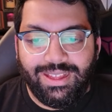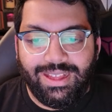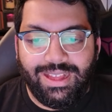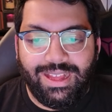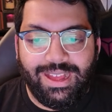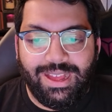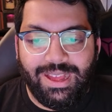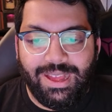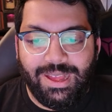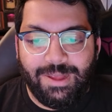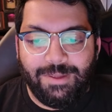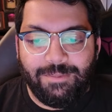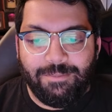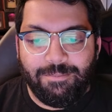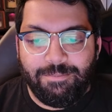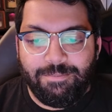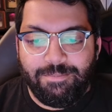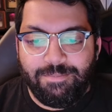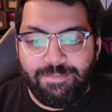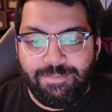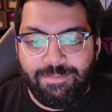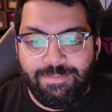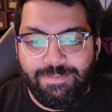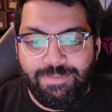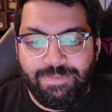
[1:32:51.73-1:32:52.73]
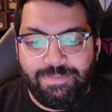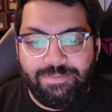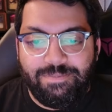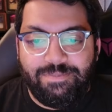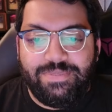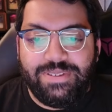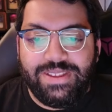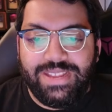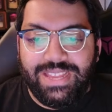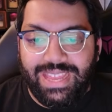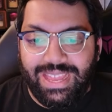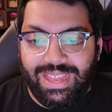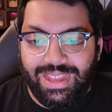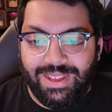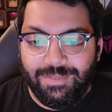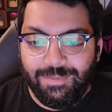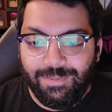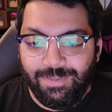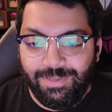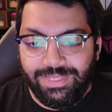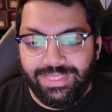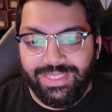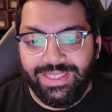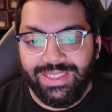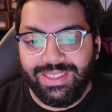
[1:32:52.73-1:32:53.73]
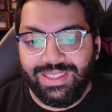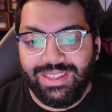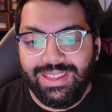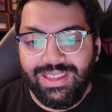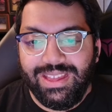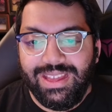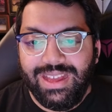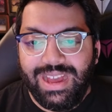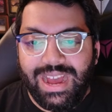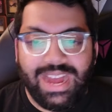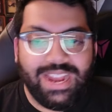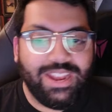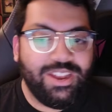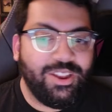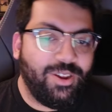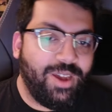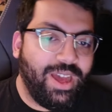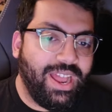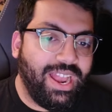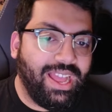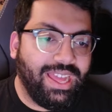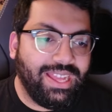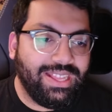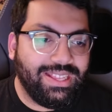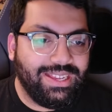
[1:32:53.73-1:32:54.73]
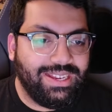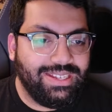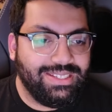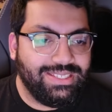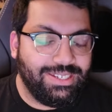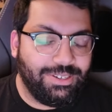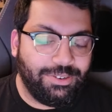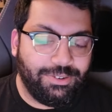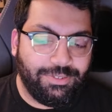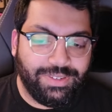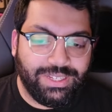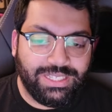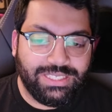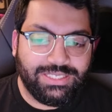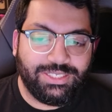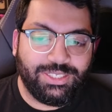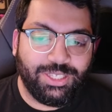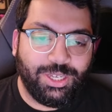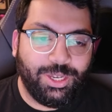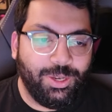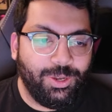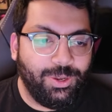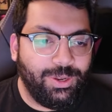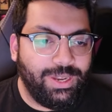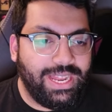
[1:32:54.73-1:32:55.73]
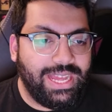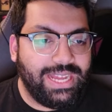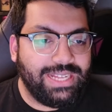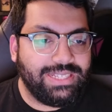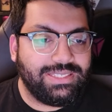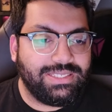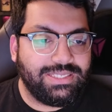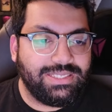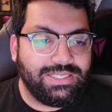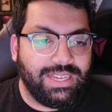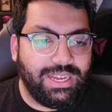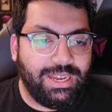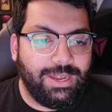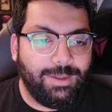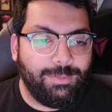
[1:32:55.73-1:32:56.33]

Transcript: But yeah. I don't know, I like the idea of it. So let's...